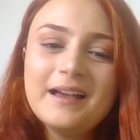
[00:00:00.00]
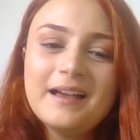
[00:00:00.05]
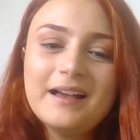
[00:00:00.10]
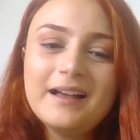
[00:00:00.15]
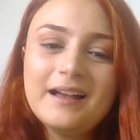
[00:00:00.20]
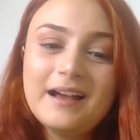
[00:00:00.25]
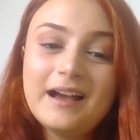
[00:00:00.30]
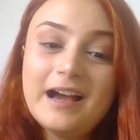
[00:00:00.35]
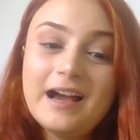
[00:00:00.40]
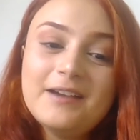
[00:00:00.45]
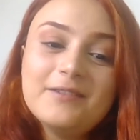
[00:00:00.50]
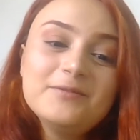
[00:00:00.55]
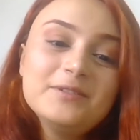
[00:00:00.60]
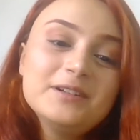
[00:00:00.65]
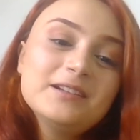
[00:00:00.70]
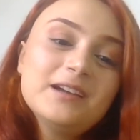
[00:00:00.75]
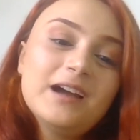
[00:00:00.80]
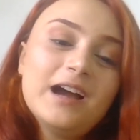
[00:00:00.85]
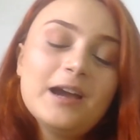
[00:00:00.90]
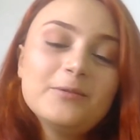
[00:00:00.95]
Uh, I,
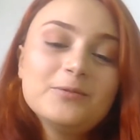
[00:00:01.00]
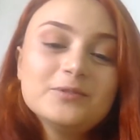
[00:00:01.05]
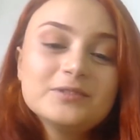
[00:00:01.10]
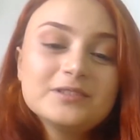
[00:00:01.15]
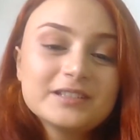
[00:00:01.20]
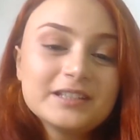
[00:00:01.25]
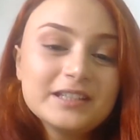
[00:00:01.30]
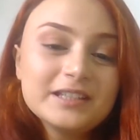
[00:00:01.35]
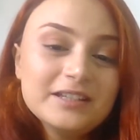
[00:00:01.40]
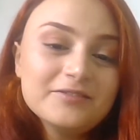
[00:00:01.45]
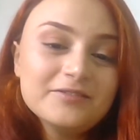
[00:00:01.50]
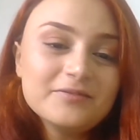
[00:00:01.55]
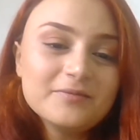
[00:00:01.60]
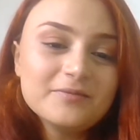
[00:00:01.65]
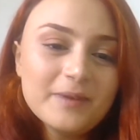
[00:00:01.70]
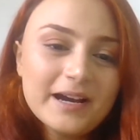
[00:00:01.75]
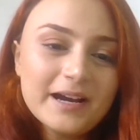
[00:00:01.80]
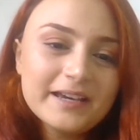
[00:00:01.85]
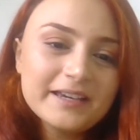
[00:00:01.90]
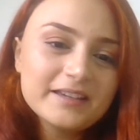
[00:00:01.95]
will, I would
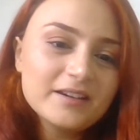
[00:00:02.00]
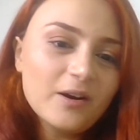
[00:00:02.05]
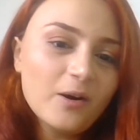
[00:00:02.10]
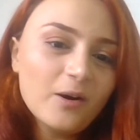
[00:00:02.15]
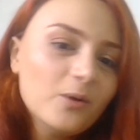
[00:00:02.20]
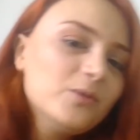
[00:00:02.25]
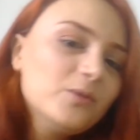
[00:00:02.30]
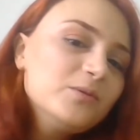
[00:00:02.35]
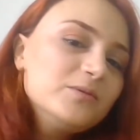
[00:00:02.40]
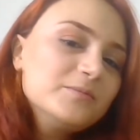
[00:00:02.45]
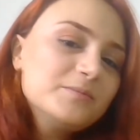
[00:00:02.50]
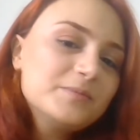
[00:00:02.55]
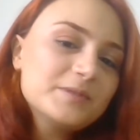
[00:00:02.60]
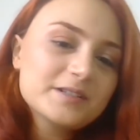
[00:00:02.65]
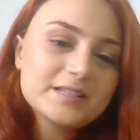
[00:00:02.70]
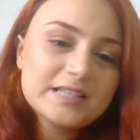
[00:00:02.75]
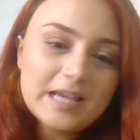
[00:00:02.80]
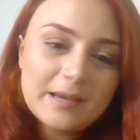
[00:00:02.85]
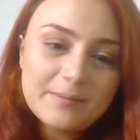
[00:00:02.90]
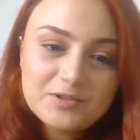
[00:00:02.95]
give my own
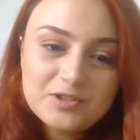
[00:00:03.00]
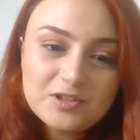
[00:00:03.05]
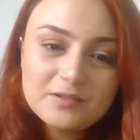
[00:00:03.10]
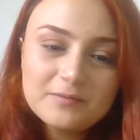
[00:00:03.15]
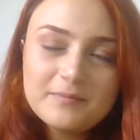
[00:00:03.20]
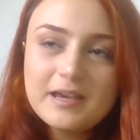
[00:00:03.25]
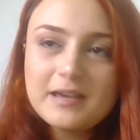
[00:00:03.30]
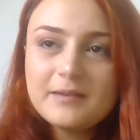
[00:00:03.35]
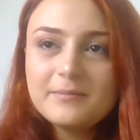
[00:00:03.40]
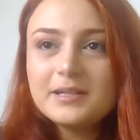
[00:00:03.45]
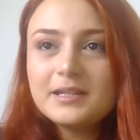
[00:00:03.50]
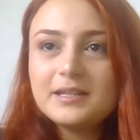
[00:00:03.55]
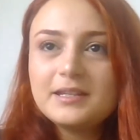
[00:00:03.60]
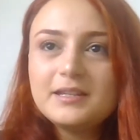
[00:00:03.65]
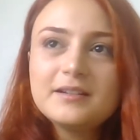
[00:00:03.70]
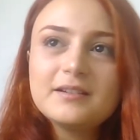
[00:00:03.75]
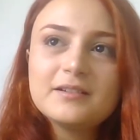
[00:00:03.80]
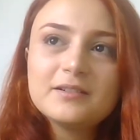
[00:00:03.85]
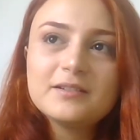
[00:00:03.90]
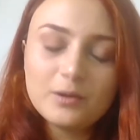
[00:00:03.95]
perception maybe
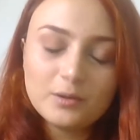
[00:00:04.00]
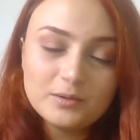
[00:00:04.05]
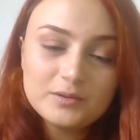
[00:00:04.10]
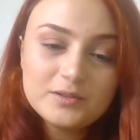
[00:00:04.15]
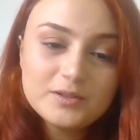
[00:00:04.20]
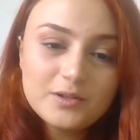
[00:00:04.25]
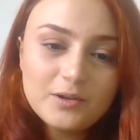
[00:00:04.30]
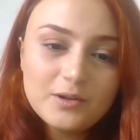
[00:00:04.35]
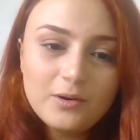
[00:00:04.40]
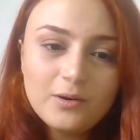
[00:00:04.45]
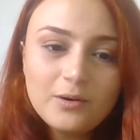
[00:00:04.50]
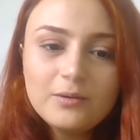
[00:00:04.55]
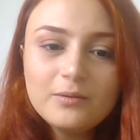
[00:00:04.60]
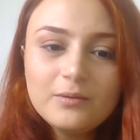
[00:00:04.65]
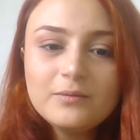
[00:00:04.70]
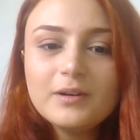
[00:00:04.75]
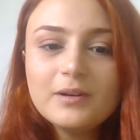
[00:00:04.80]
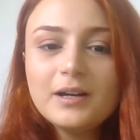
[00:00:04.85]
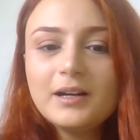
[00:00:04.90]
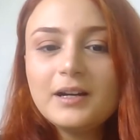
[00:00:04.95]
here
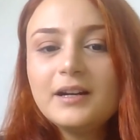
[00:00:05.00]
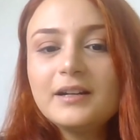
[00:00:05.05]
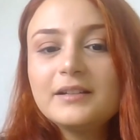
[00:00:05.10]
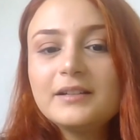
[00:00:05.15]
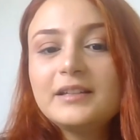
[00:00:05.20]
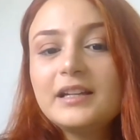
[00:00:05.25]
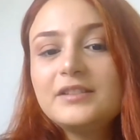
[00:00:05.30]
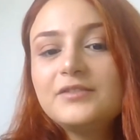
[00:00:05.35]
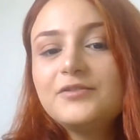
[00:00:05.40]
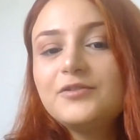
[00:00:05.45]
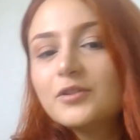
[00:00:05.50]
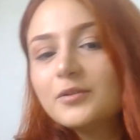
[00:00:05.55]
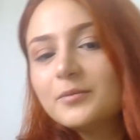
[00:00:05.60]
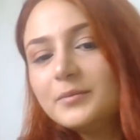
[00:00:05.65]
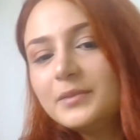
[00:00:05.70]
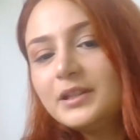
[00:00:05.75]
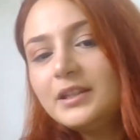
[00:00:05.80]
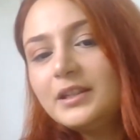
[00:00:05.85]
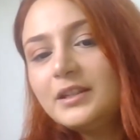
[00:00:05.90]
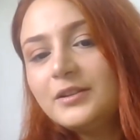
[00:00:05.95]
also uh, that for
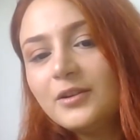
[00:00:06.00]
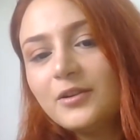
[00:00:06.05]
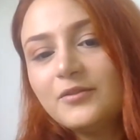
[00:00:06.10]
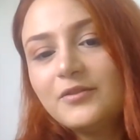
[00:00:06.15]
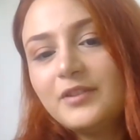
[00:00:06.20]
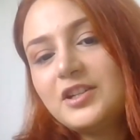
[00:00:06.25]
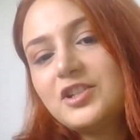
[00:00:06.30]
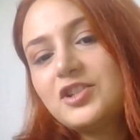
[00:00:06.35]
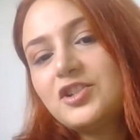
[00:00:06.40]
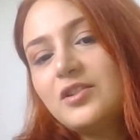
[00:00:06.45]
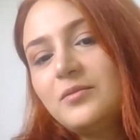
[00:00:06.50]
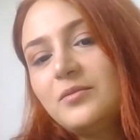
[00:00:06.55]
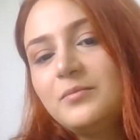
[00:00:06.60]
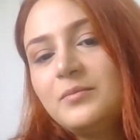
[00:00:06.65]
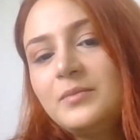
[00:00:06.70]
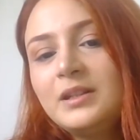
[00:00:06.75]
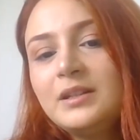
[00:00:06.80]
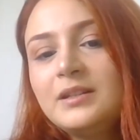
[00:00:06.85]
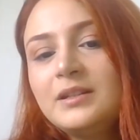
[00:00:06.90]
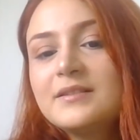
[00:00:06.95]
me
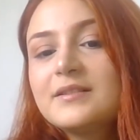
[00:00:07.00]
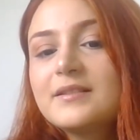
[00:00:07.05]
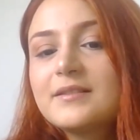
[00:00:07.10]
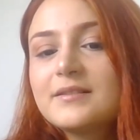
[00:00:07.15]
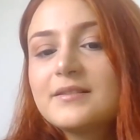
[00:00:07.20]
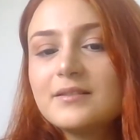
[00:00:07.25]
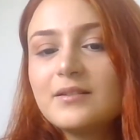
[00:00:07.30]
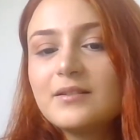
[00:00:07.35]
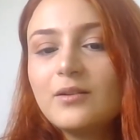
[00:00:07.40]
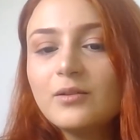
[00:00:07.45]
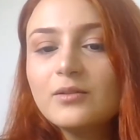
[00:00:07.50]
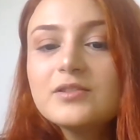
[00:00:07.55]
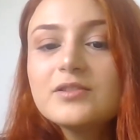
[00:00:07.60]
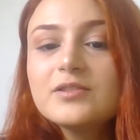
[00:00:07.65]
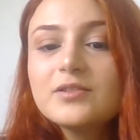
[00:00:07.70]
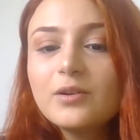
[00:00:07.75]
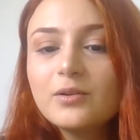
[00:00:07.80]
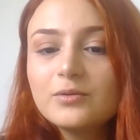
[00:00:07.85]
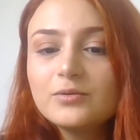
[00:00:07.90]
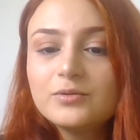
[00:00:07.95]
innovation means
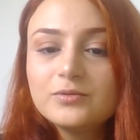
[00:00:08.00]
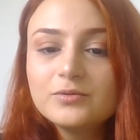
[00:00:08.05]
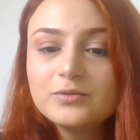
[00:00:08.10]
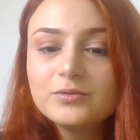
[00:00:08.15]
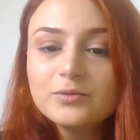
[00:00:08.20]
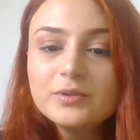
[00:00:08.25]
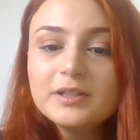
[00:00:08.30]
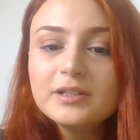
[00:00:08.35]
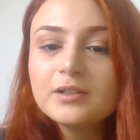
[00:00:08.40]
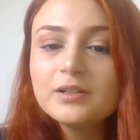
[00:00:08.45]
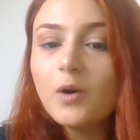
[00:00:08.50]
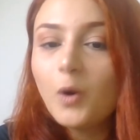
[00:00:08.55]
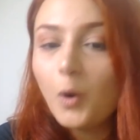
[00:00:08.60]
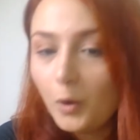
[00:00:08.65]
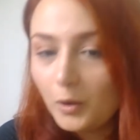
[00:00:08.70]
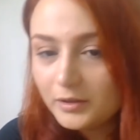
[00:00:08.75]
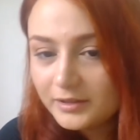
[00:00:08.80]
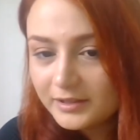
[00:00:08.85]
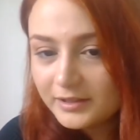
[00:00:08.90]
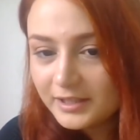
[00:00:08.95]
also doing
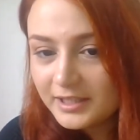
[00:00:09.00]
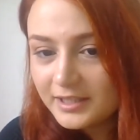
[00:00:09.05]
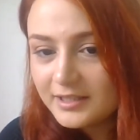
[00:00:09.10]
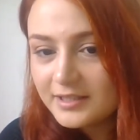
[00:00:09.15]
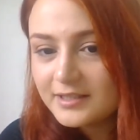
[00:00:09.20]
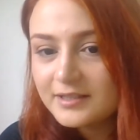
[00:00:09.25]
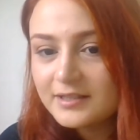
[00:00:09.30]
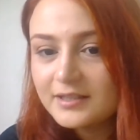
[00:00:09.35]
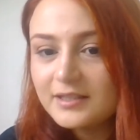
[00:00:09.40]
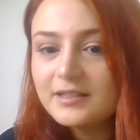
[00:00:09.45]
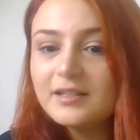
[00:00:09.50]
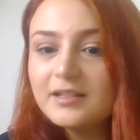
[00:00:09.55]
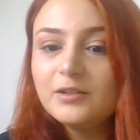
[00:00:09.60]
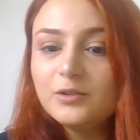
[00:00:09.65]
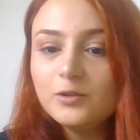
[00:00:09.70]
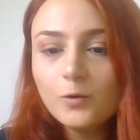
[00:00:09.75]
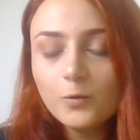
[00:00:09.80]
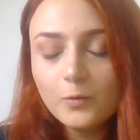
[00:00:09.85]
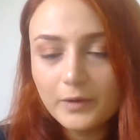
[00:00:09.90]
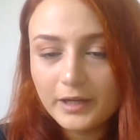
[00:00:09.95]
all things in a
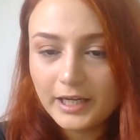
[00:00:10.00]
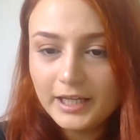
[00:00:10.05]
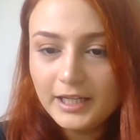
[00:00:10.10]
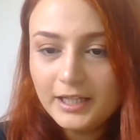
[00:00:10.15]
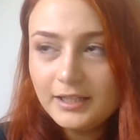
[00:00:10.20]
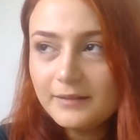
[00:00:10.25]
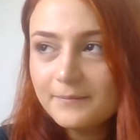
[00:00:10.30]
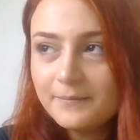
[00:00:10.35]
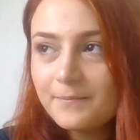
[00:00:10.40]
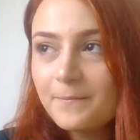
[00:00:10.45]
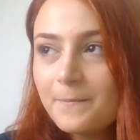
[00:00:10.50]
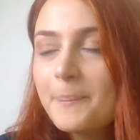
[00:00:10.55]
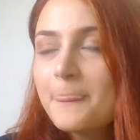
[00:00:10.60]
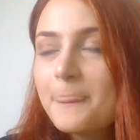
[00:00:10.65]
new way.